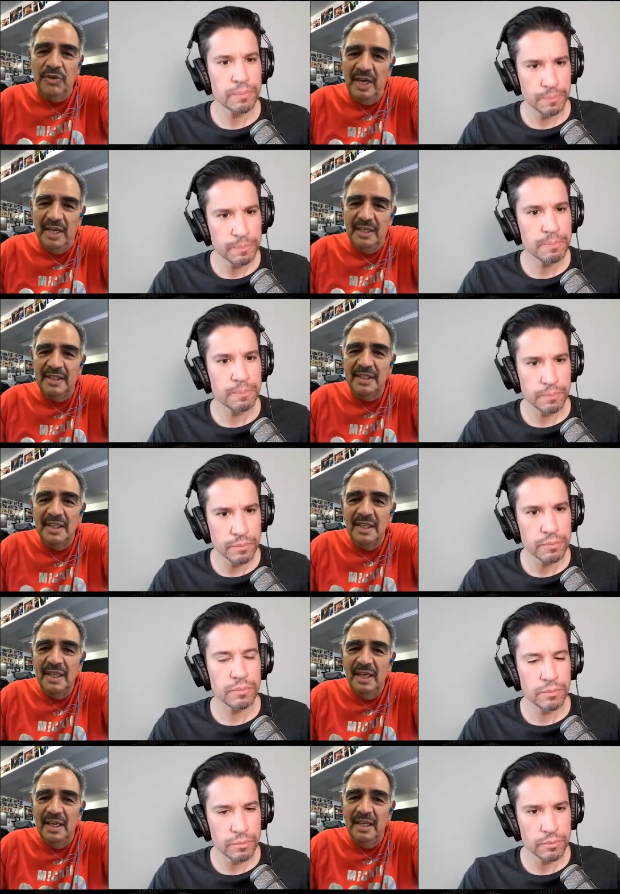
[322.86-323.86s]
Speaker 1: had it,
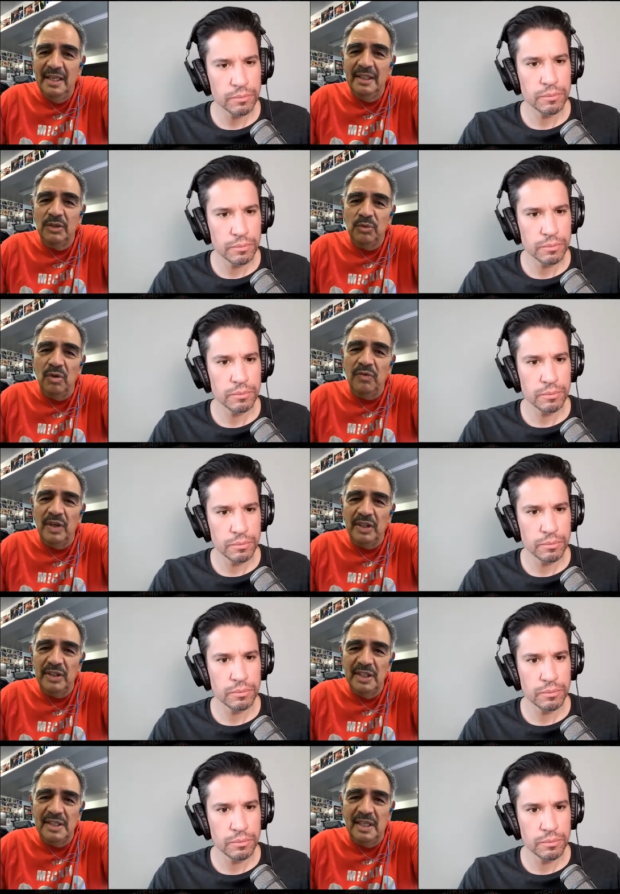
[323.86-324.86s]
and the 12th round
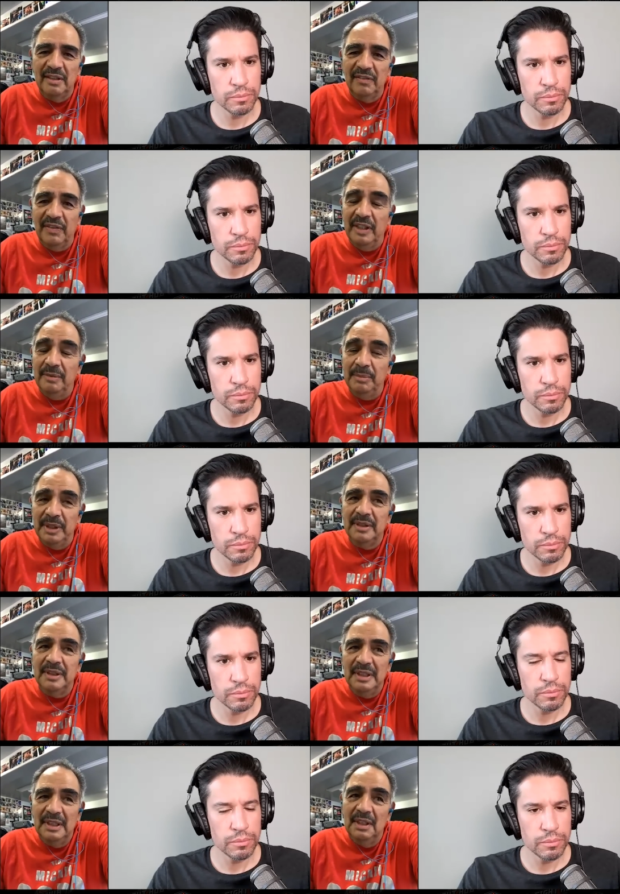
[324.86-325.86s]
could decide the fight. But
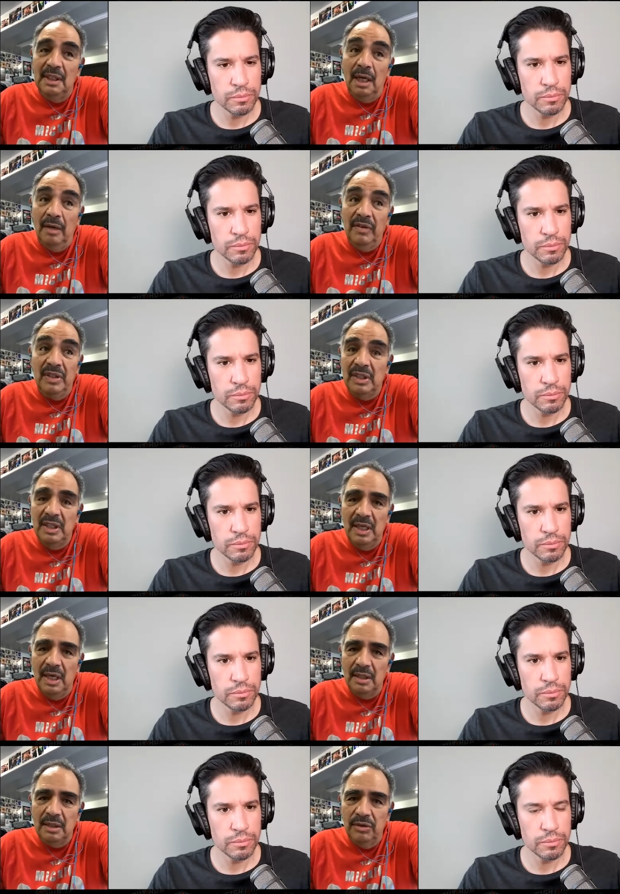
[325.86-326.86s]
obviously
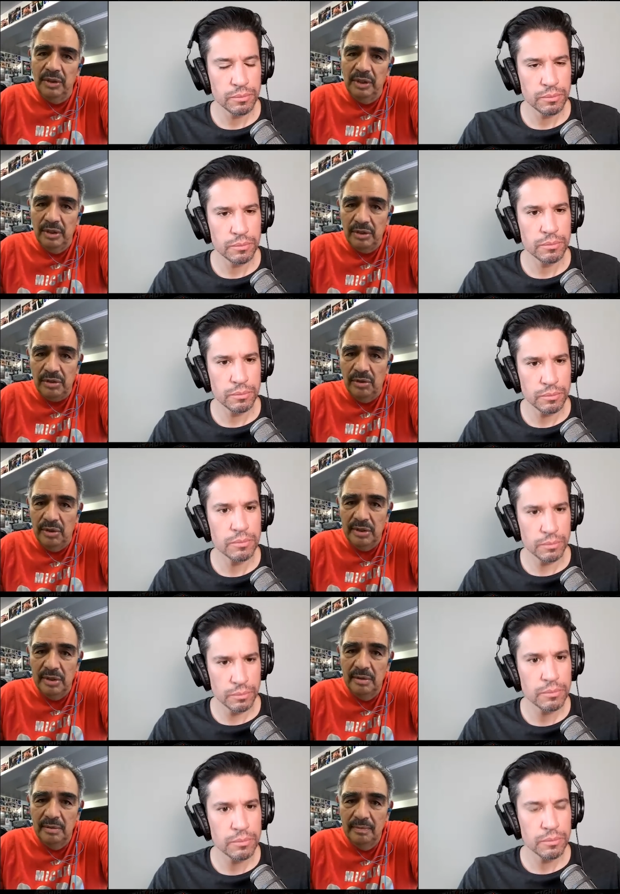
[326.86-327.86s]
not according to the scores.
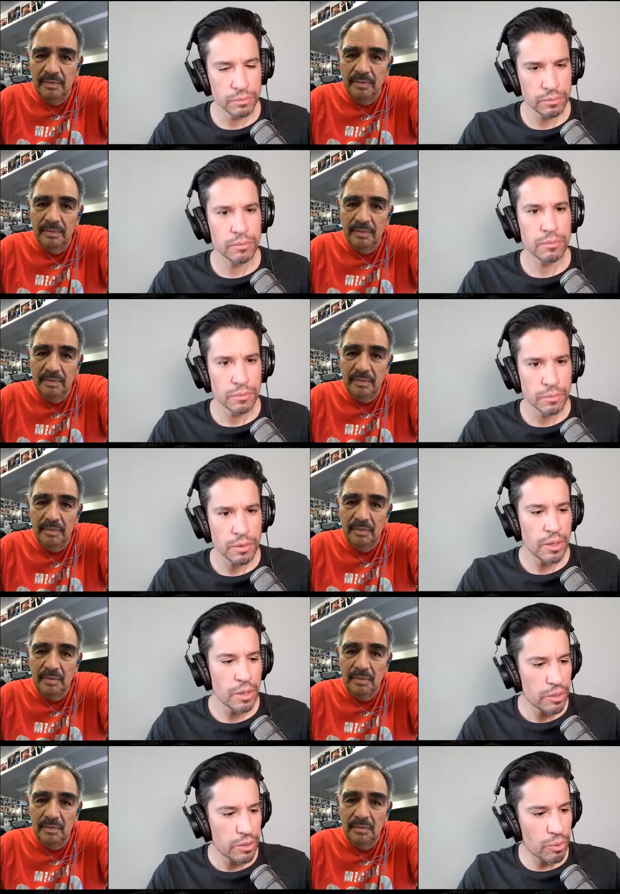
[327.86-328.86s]

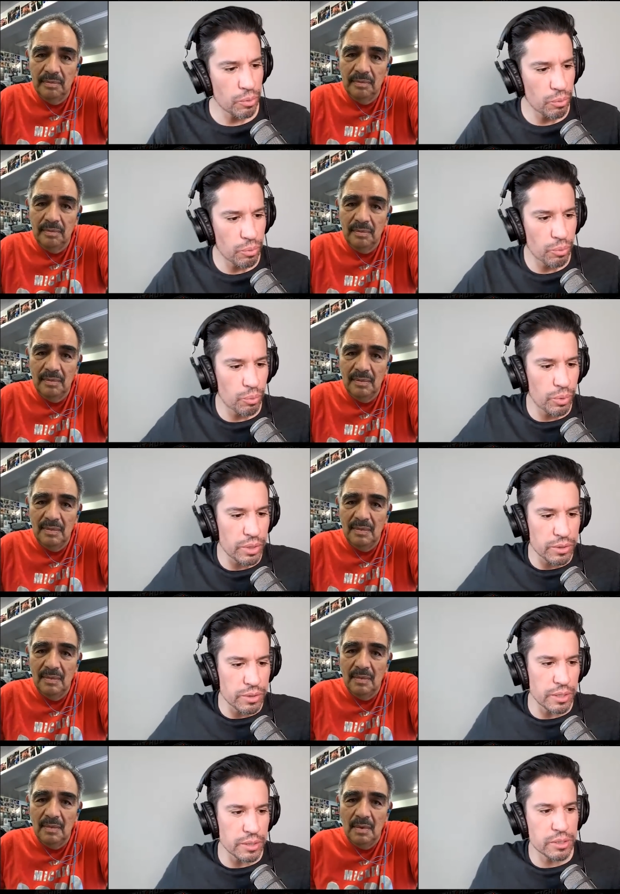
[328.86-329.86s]
Speaker 2: Now, with
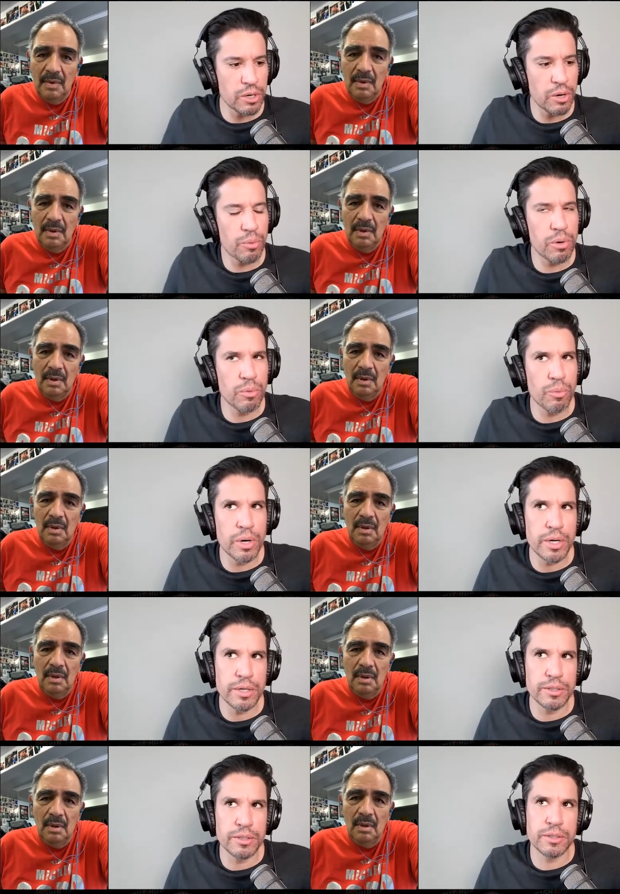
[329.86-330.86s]
this, you know, where, where
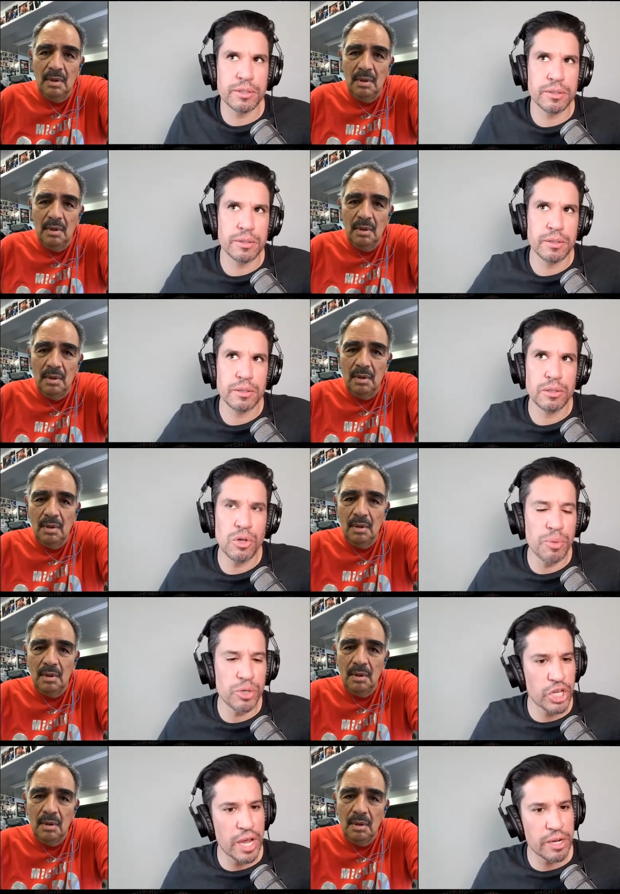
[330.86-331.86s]
does
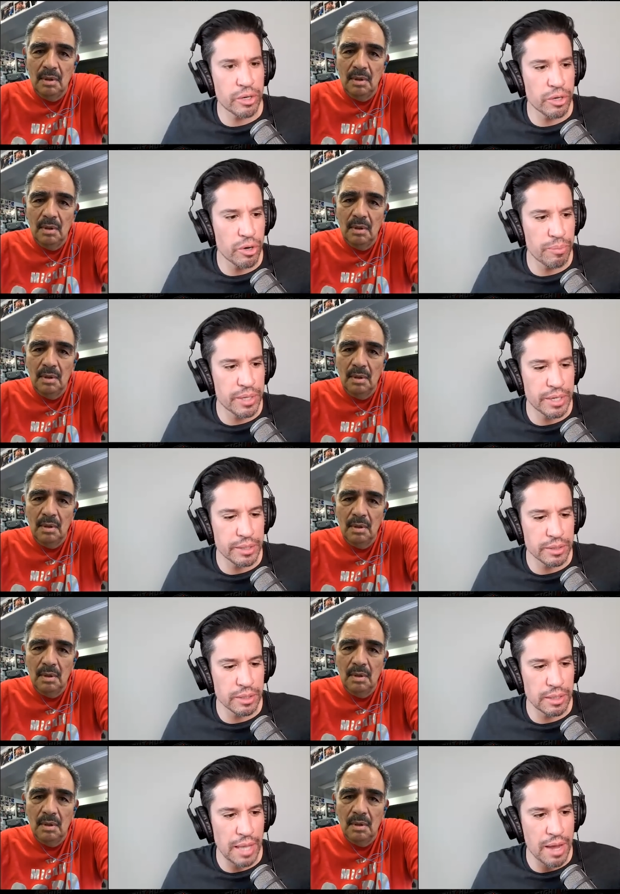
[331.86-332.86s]
Lomachenko go? Because
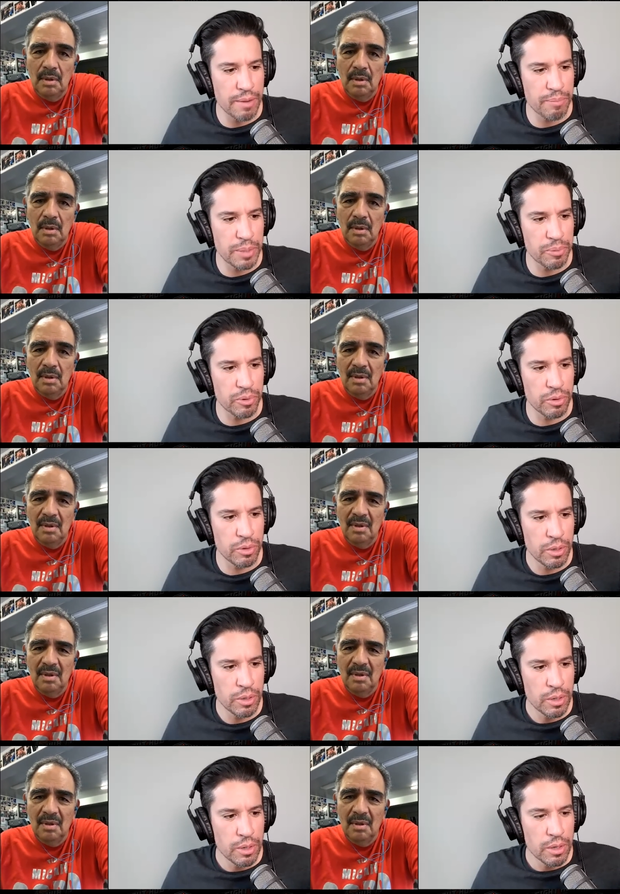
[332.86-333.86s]
a lot of people
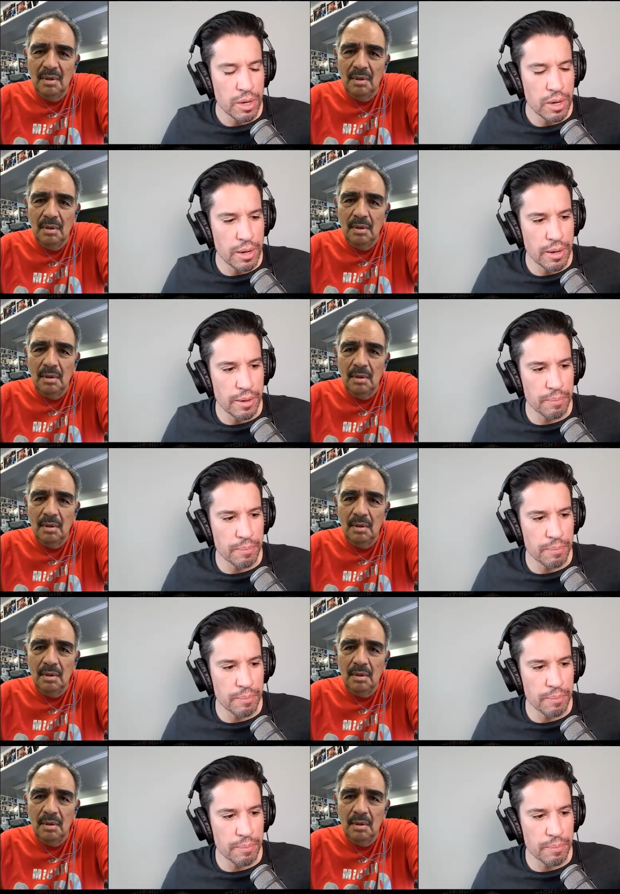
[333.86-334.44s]
um,